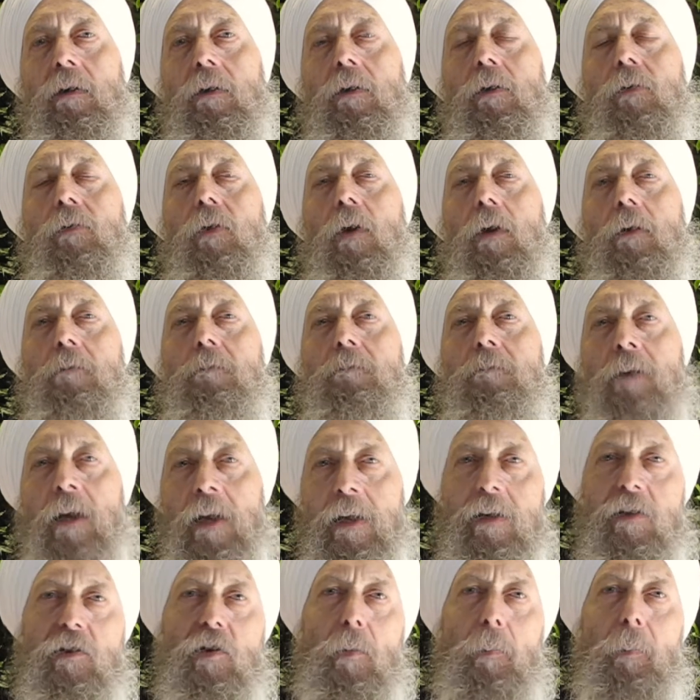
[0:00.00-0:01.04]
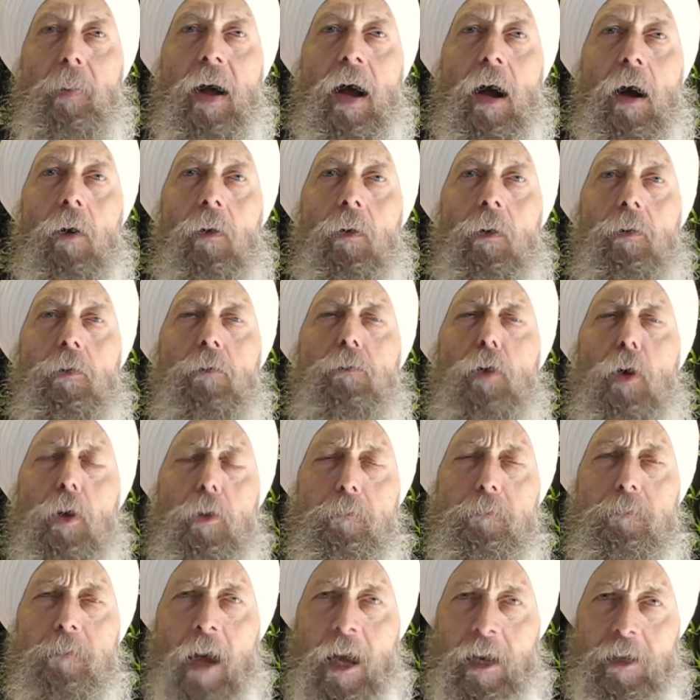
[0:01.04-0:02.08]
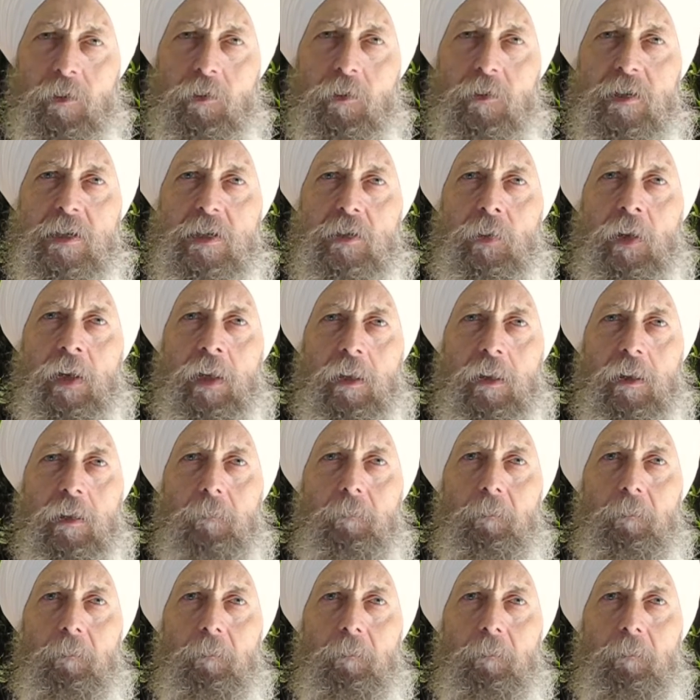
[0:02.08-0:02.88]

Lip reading: You've got to find your power. You've got to find your strength.